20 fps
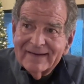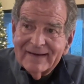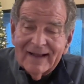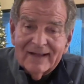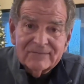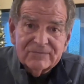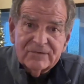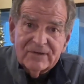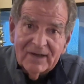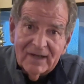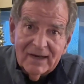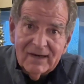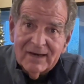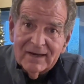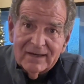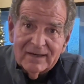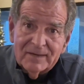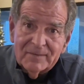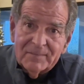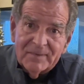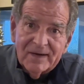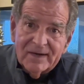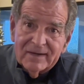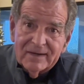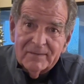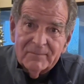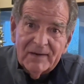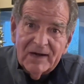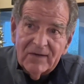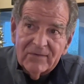not tell
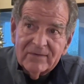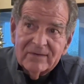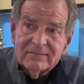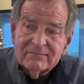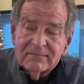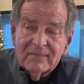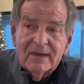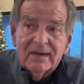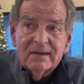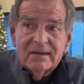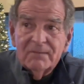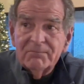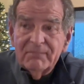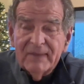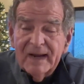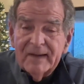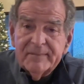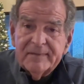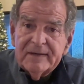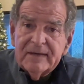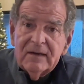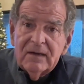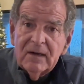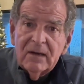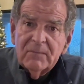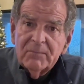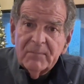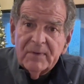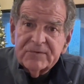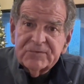anybody about it, maybe,
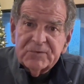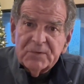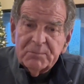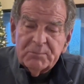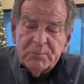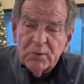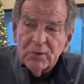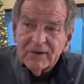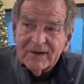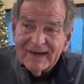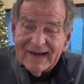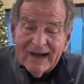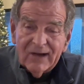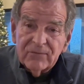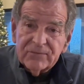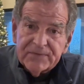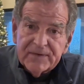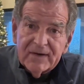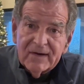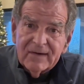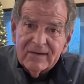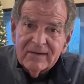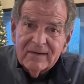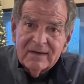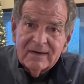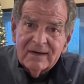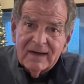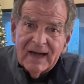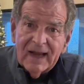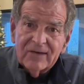but to put it out there
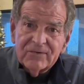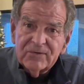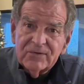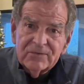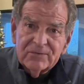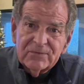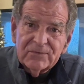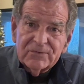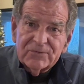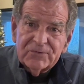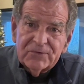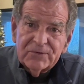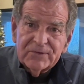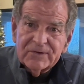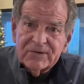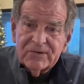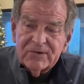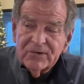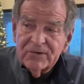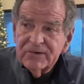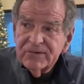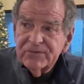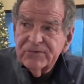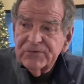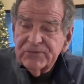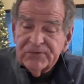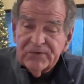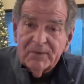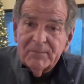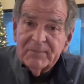and to encourage
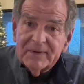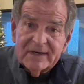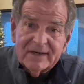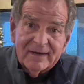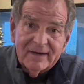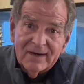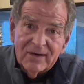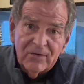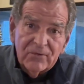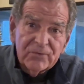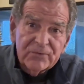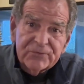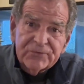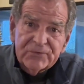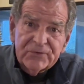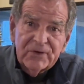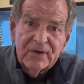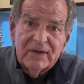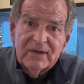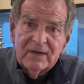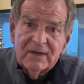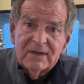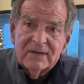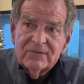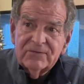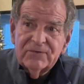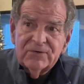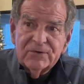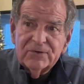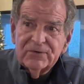somebody else
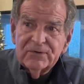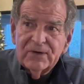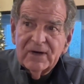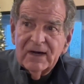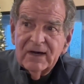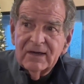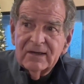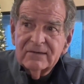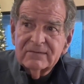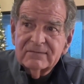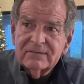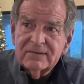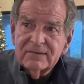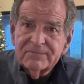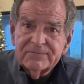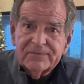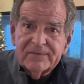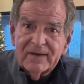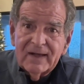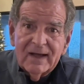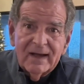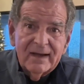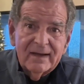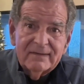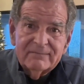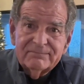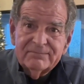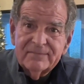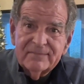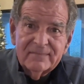to
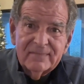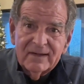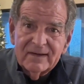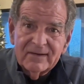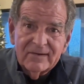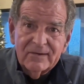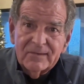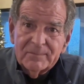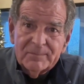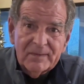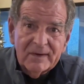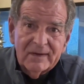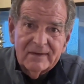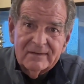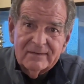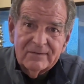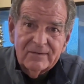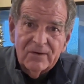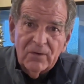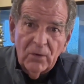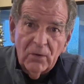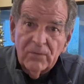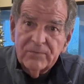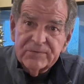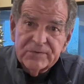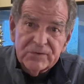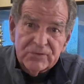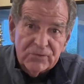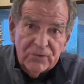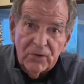fly an airplane
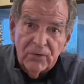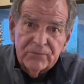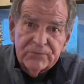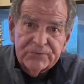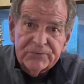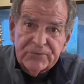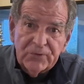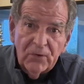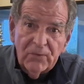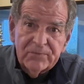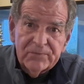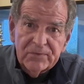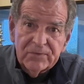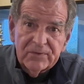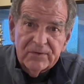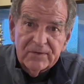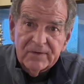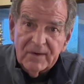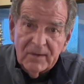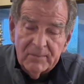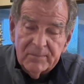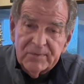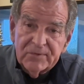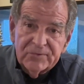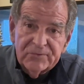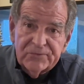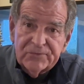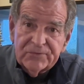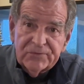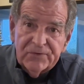over gross, over the
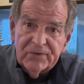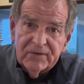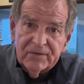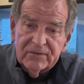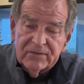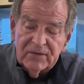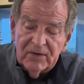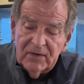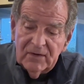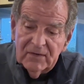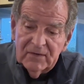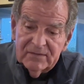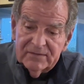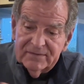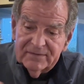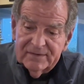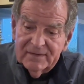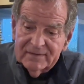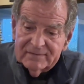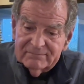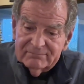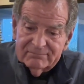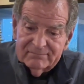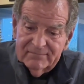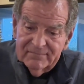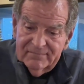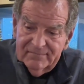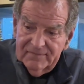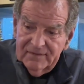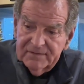numbers that
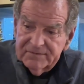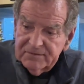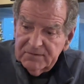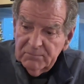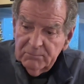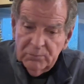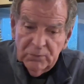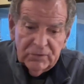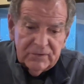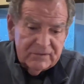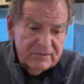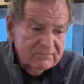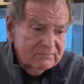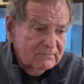the book